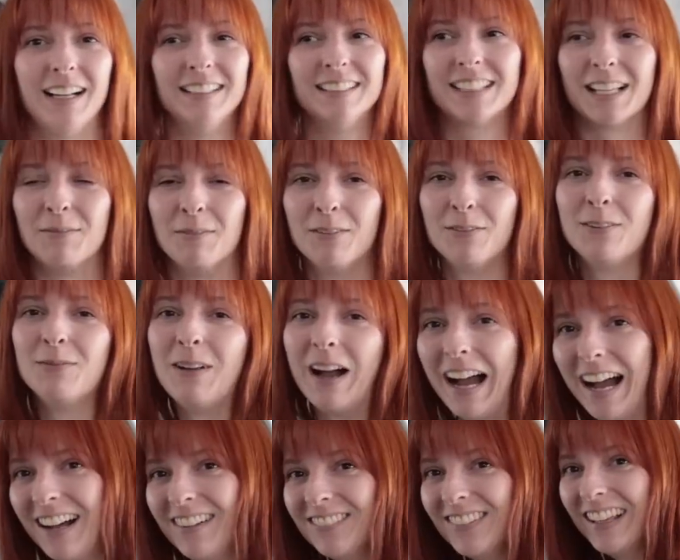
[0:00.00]
Some of them
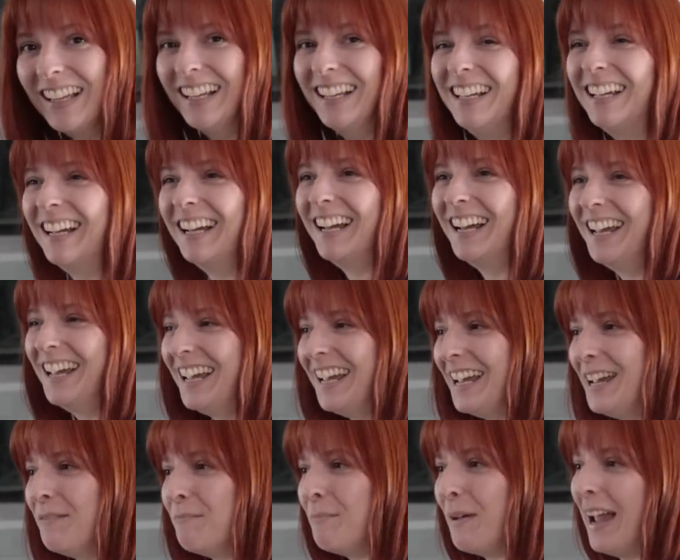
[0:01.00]
have, like,
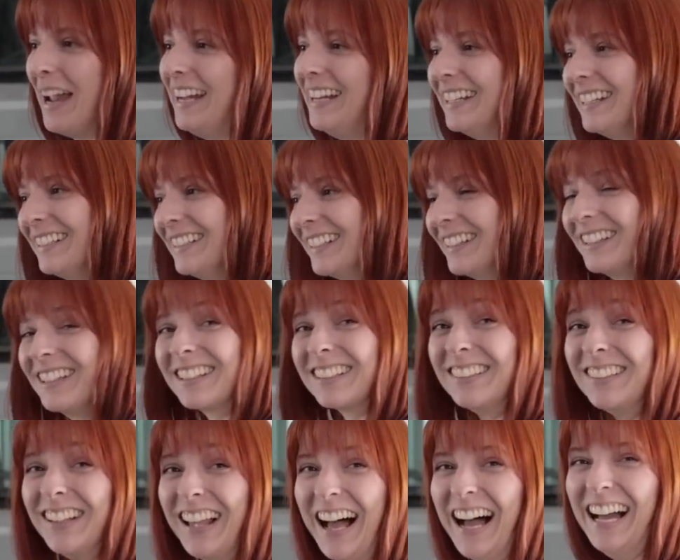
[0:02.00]
it painted a
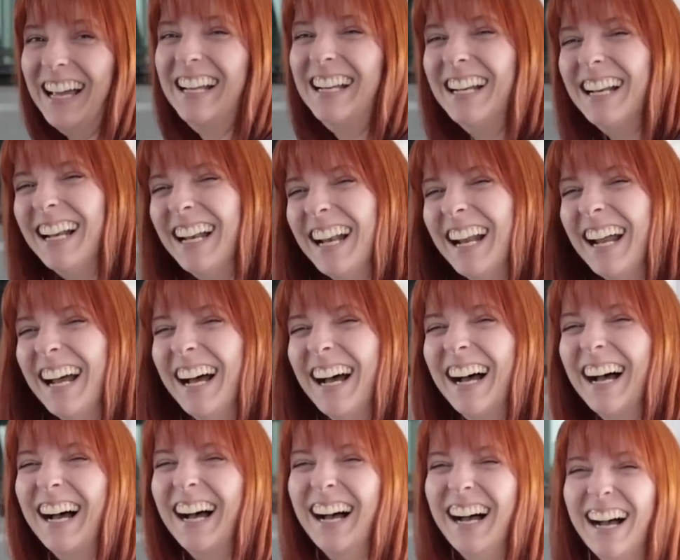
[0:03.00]
little line.
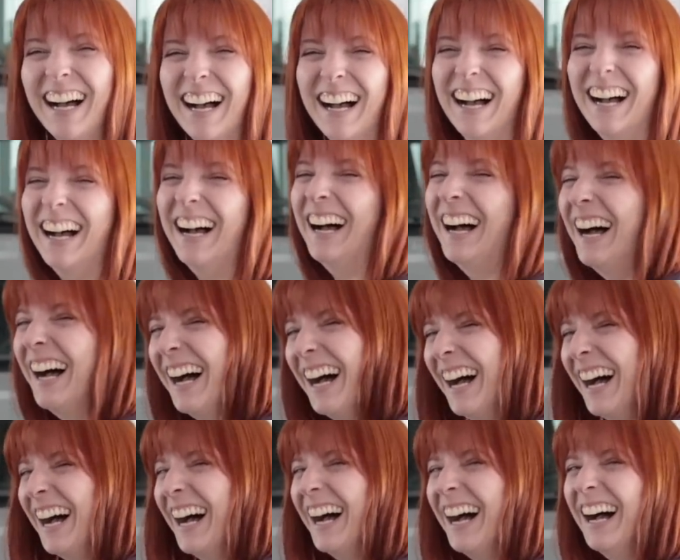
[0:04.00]

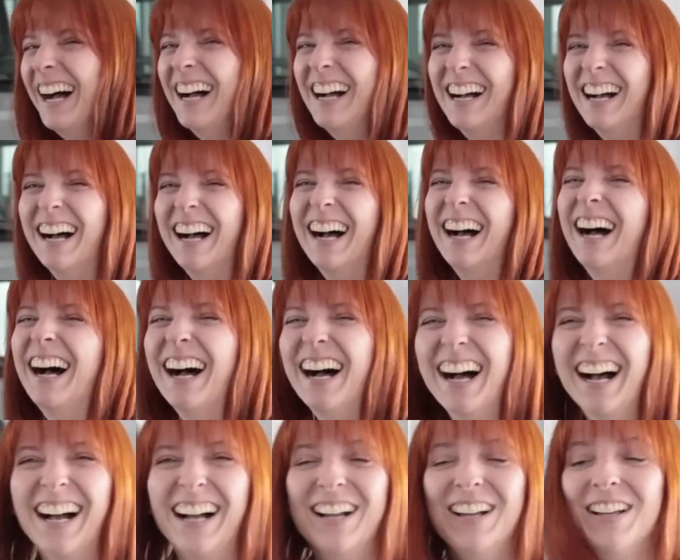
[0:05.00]

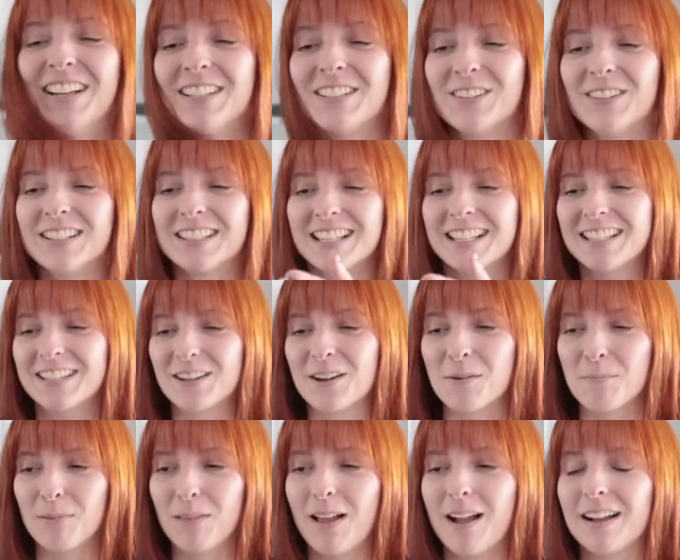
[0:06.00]
So it's like they're
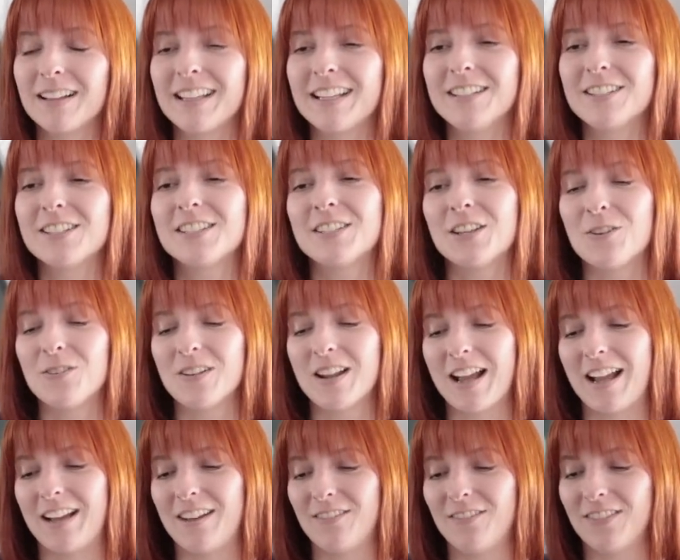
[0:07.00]
a block. They just don't
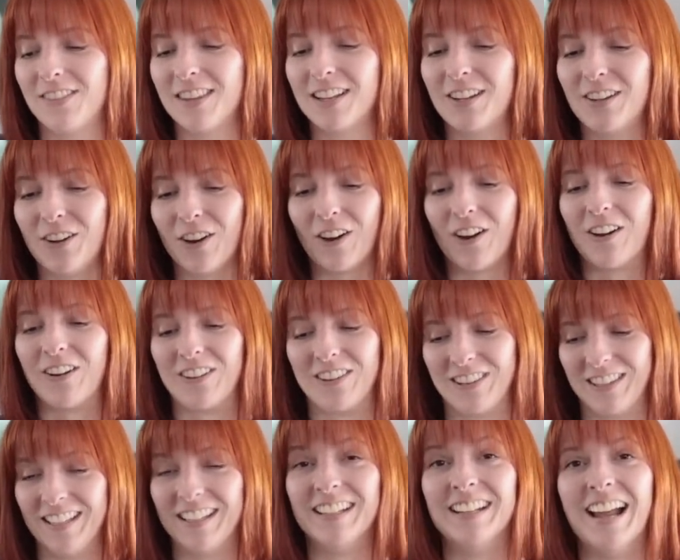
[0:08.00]
have the
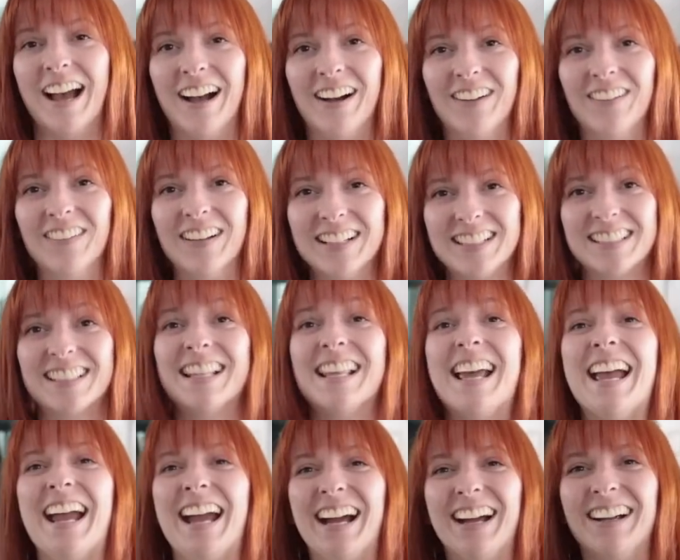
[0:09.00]
girth, you know? It's
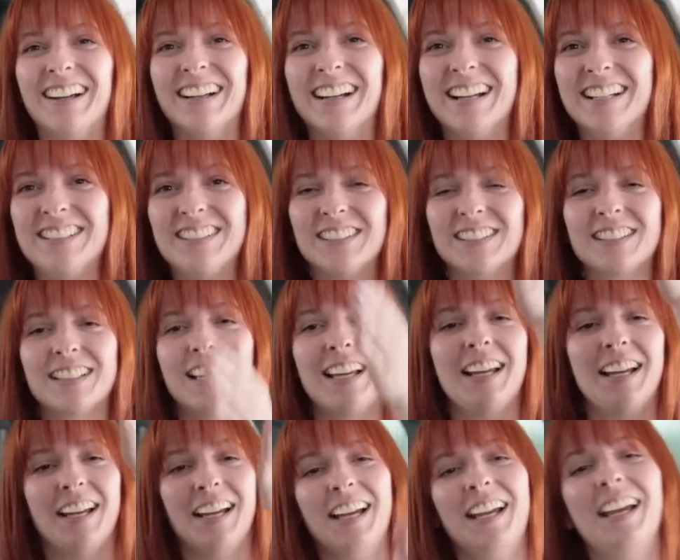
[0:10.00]
there. It's just
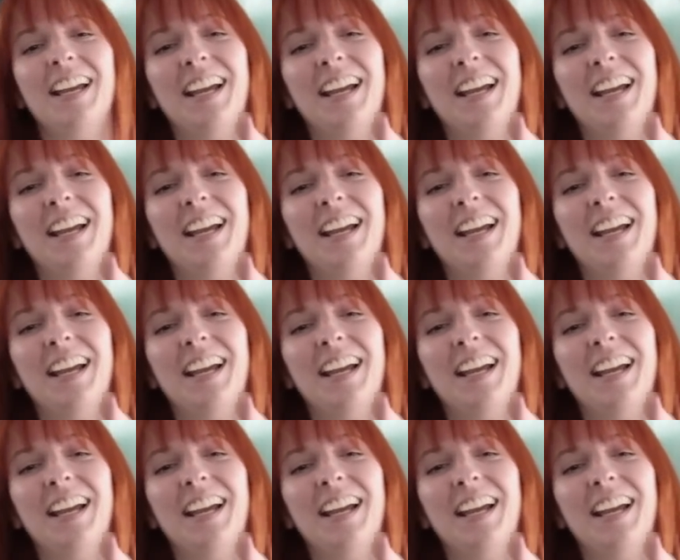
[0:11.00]
like,